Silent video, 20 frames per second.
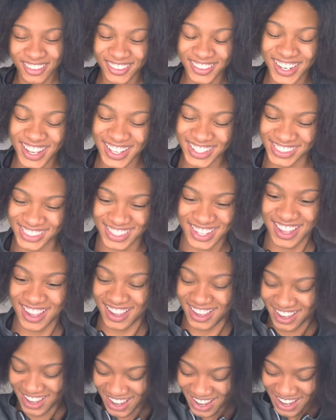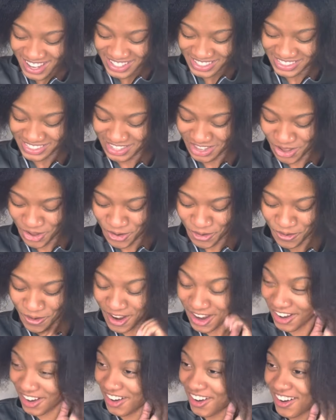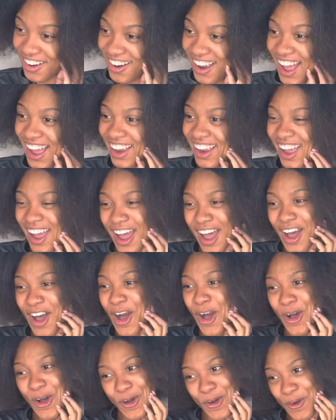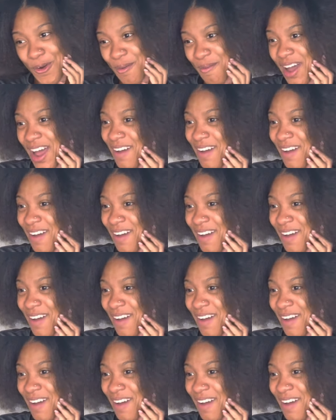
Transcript: Who does that? So, girl, I got home.